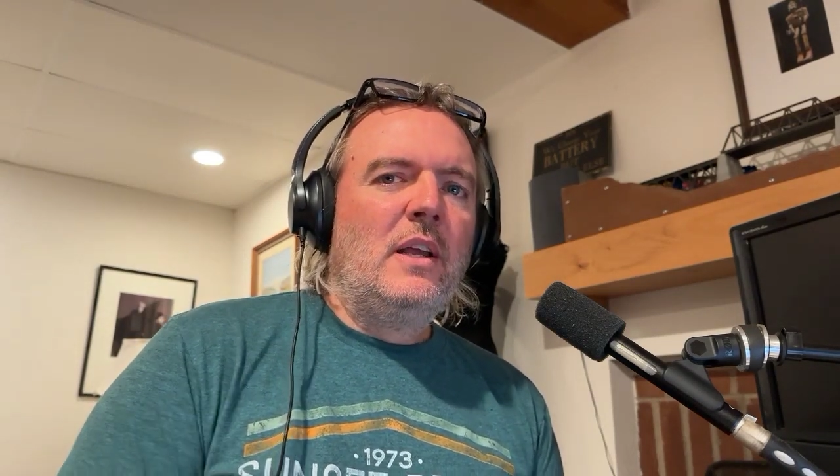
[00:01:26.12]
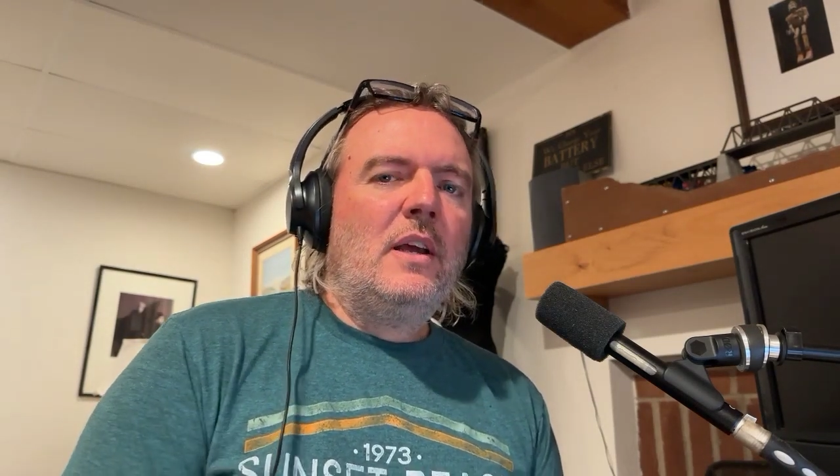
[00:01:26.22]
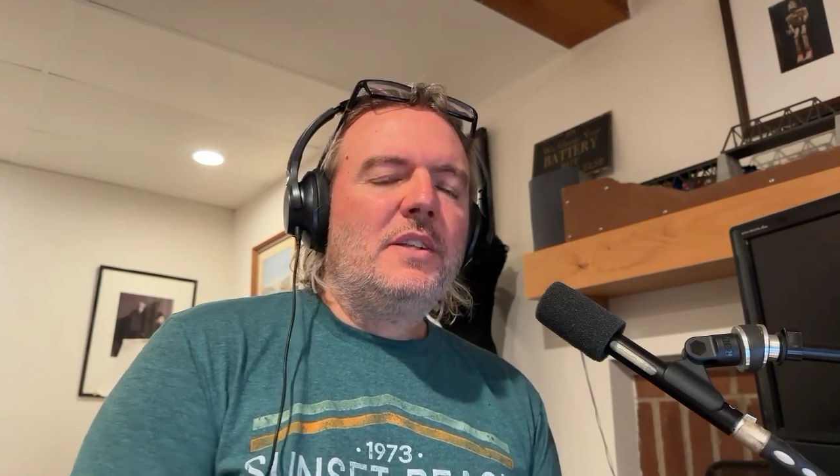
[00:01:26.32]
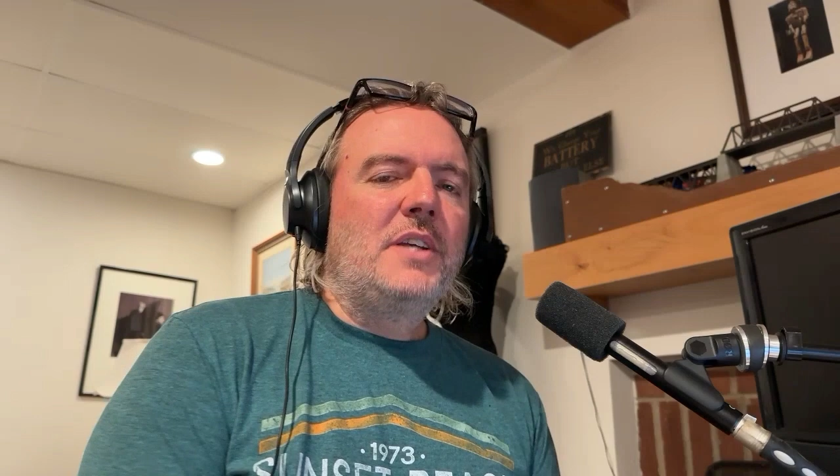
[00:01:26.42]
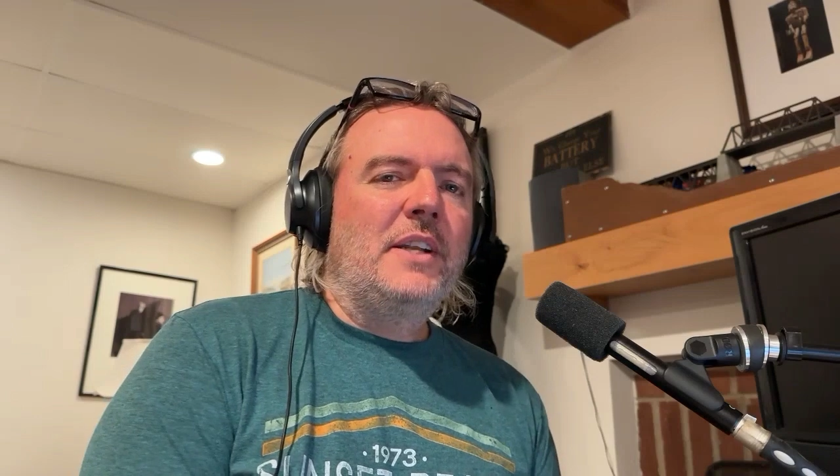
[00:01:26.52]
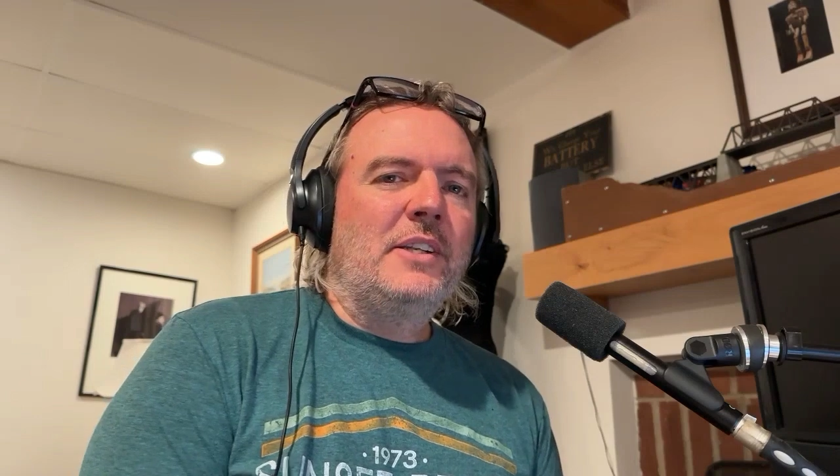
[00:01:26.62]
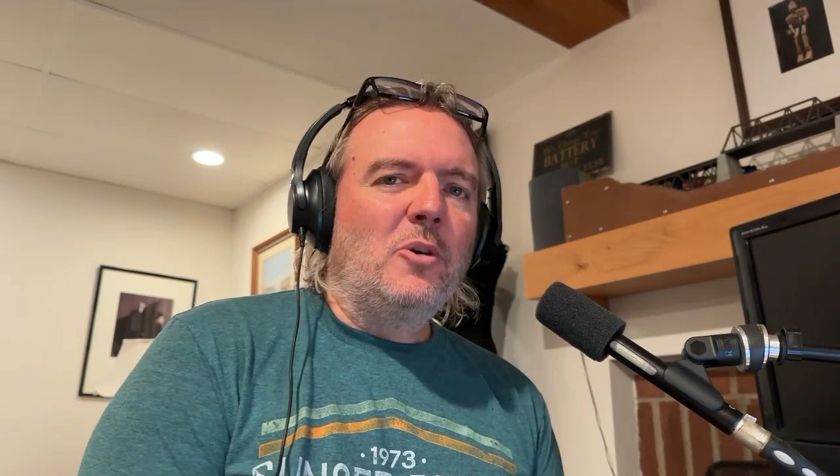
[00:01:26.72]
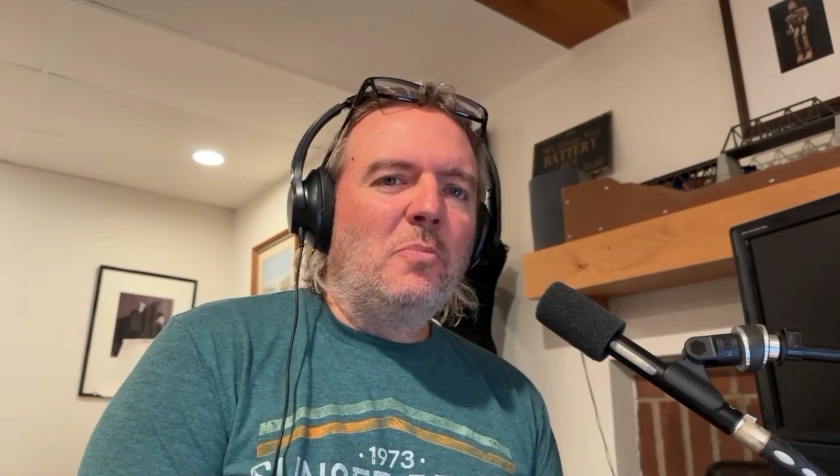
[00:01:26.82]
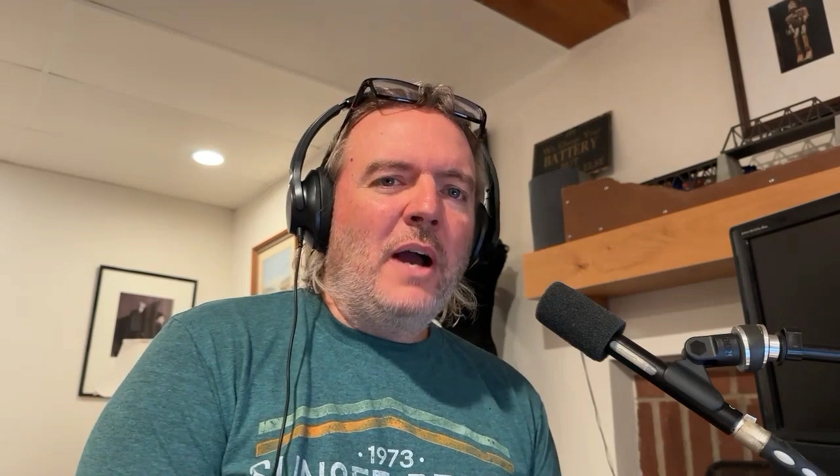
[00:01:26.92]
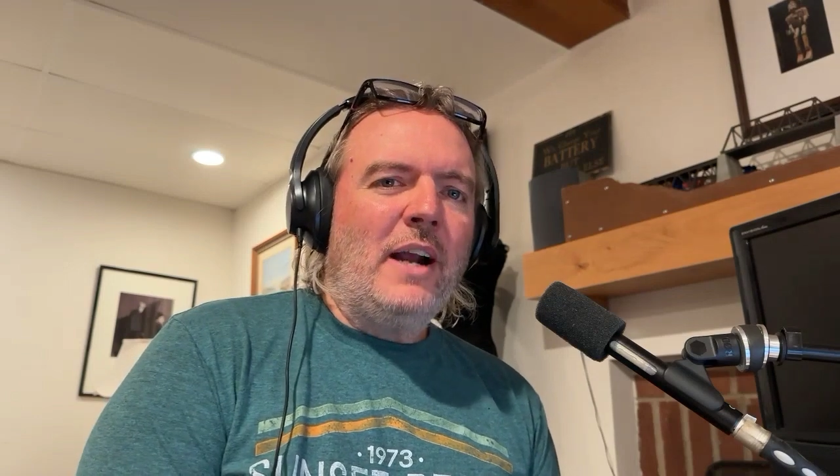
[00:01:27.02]
technical
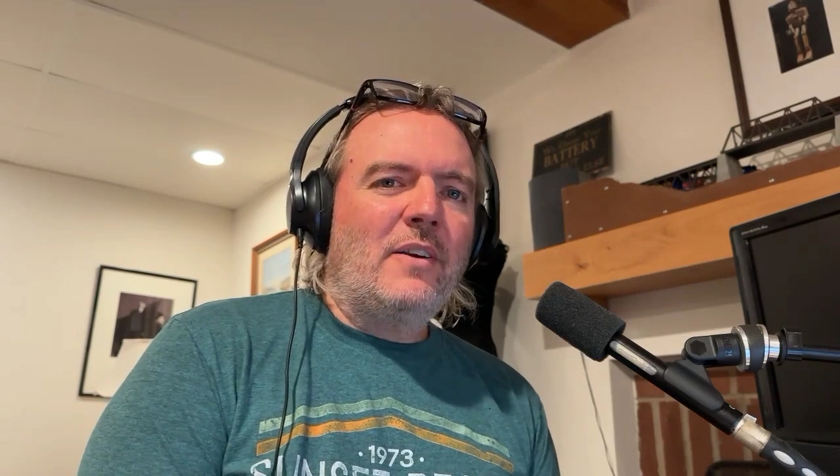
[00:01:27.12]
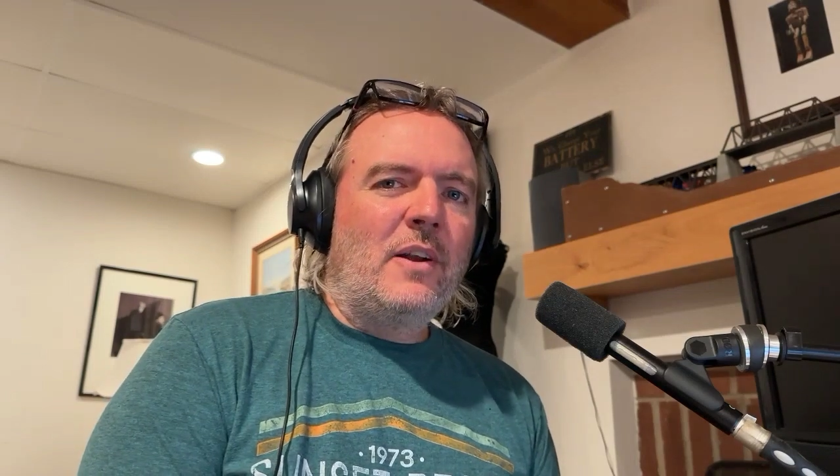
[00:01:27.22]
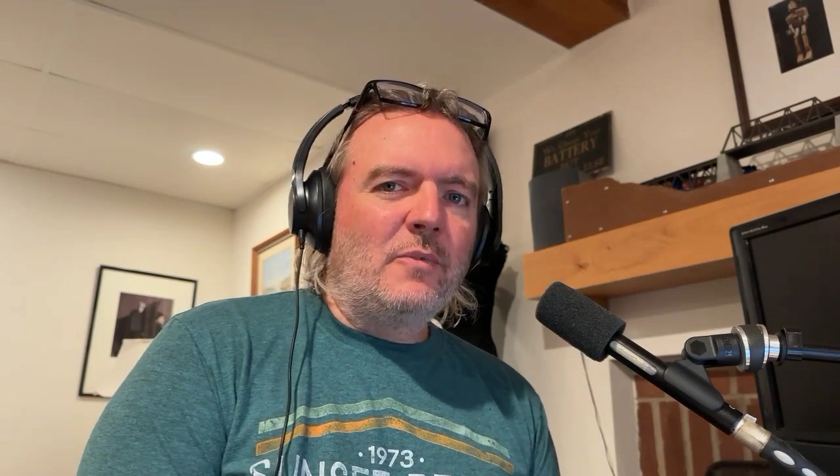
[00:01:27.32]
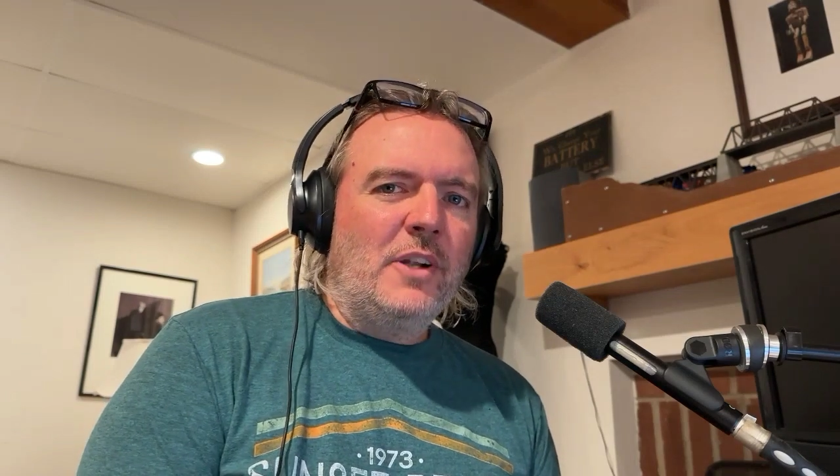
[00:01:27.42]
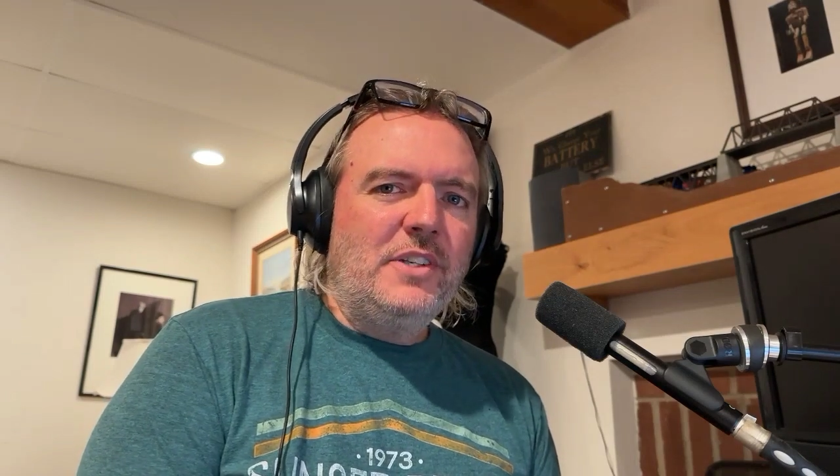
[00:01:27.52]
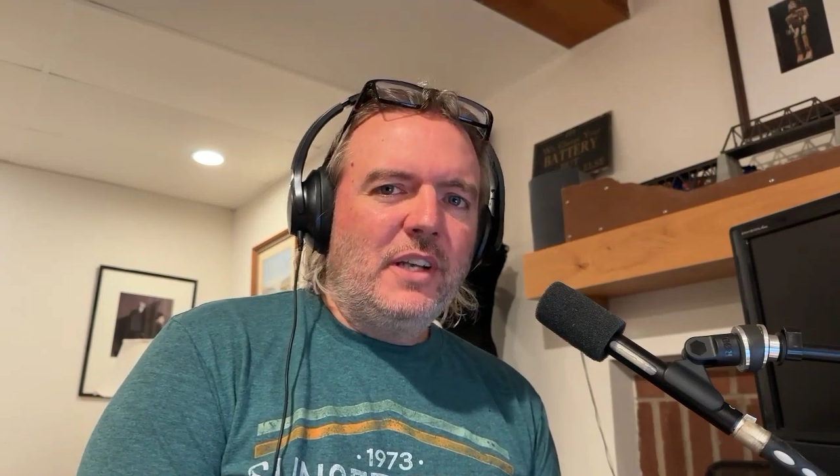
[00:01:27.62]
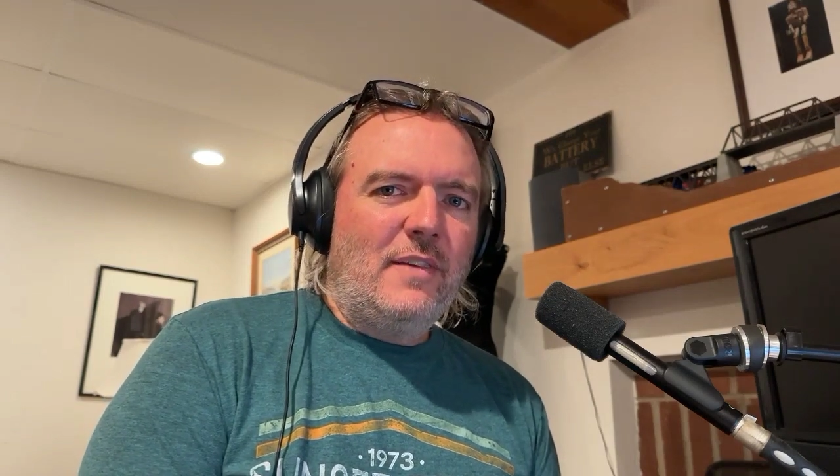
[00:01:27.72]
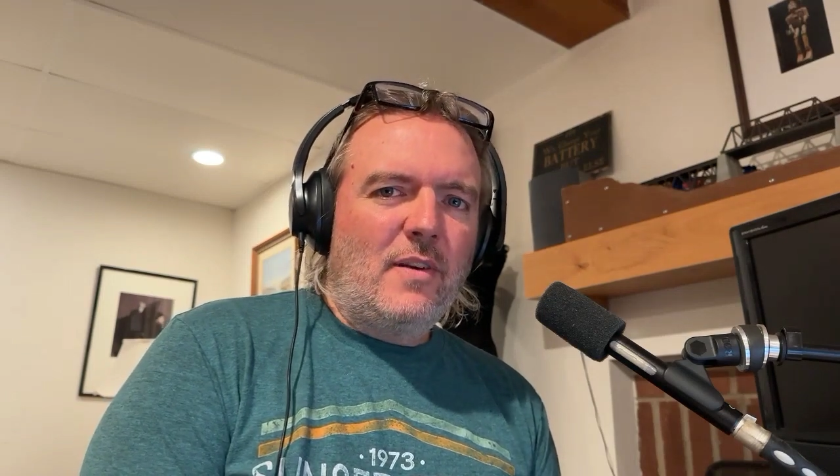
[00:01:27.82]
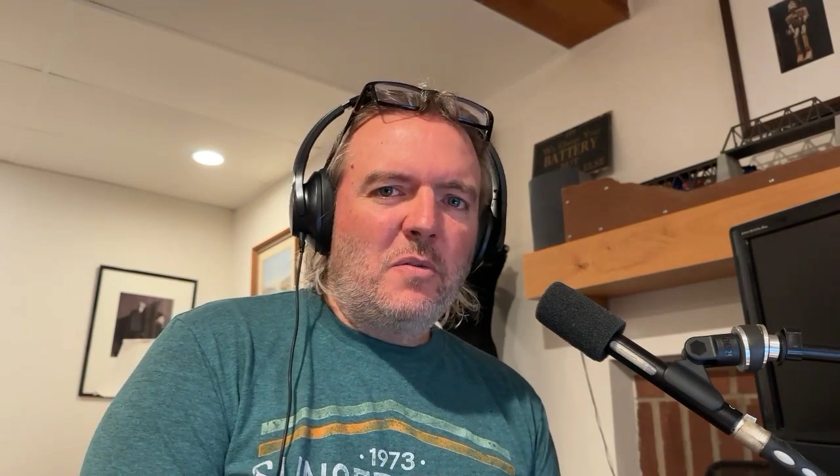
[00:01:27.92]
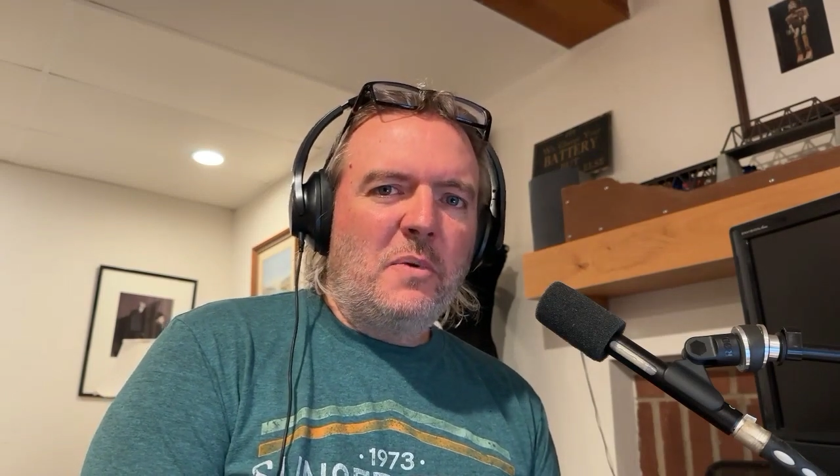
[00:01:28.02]
background. Why don't you give
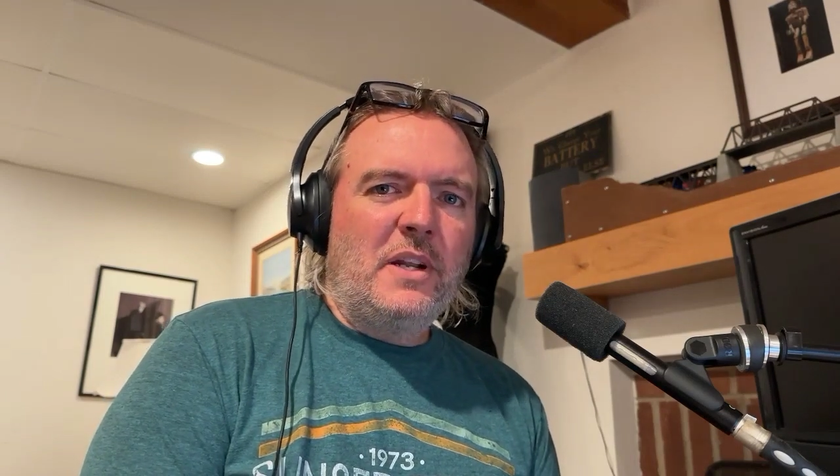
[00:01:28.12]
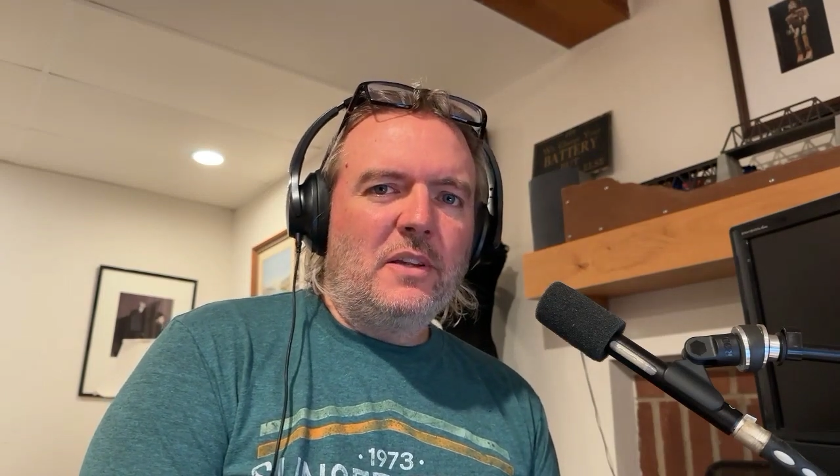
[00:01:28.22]
everybody mm-hmm.